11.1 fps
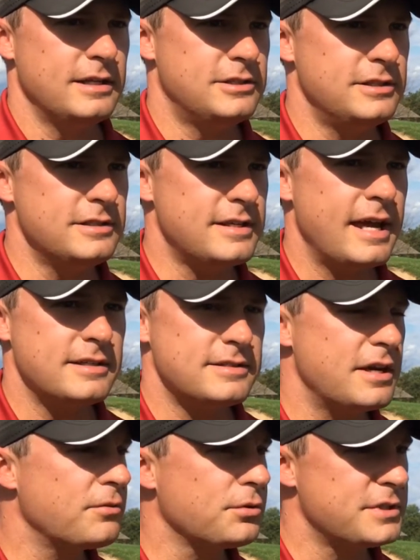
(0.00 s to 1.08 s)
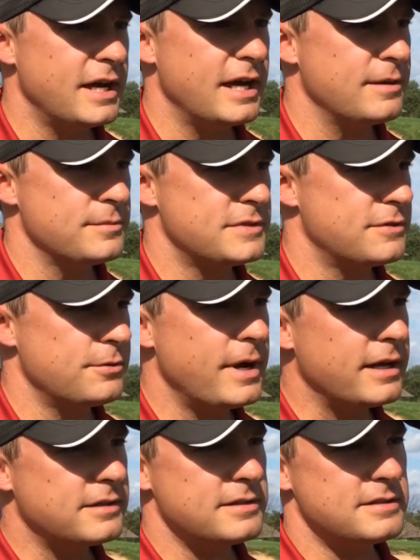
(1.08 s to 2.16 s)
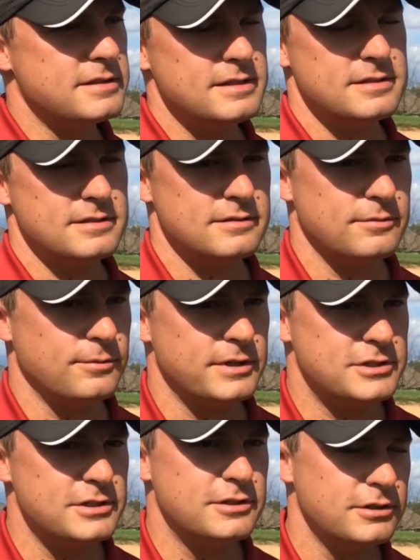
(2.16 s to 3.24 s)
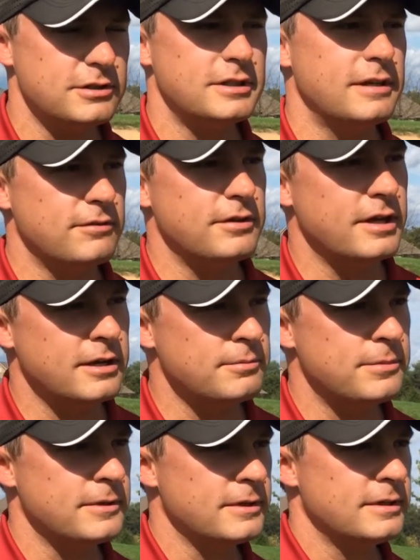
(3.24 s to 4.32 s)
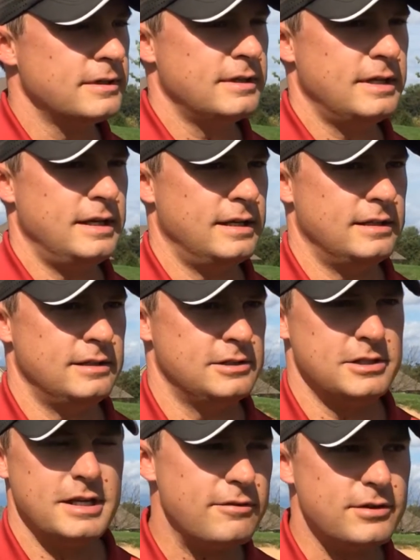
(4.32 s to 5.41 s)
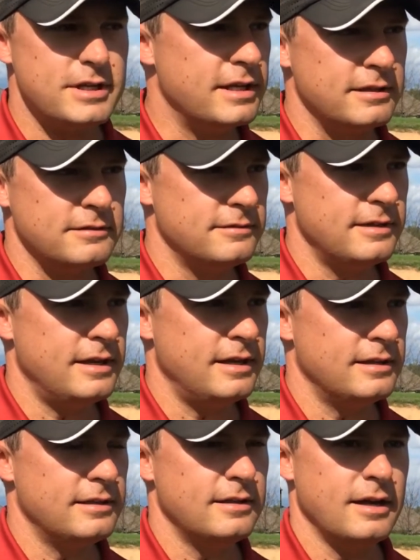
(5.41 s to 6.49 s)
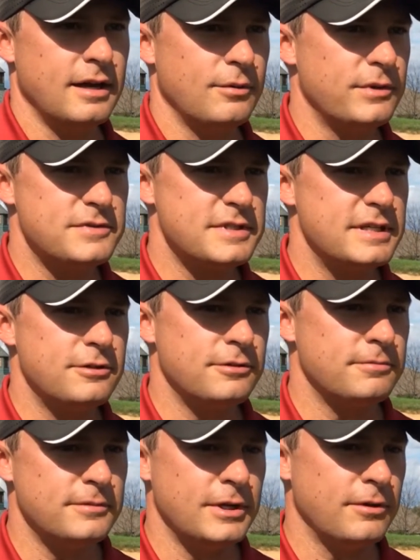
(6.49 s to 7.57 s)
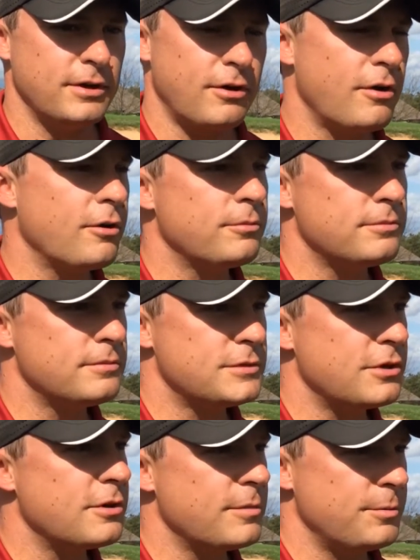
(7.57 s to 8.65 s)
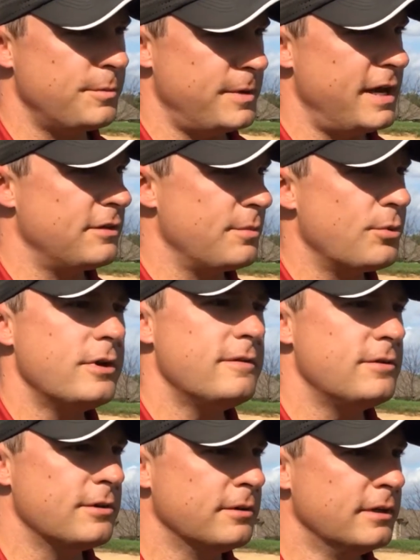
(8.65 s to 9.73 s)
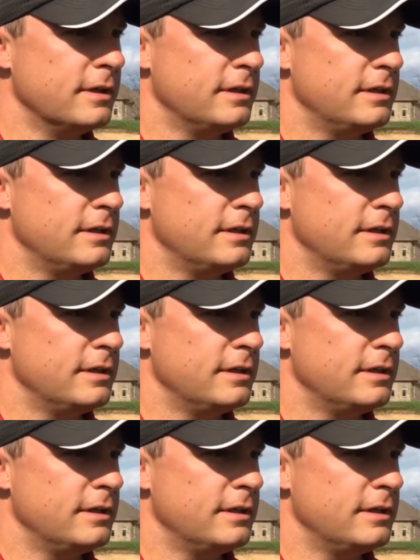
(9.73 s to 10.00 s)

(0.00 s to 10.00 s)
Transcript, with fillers: And she's had several times throughout this season where she could have given up, and she never did. And we've seen her, you know, in our home tournament when we had the preview.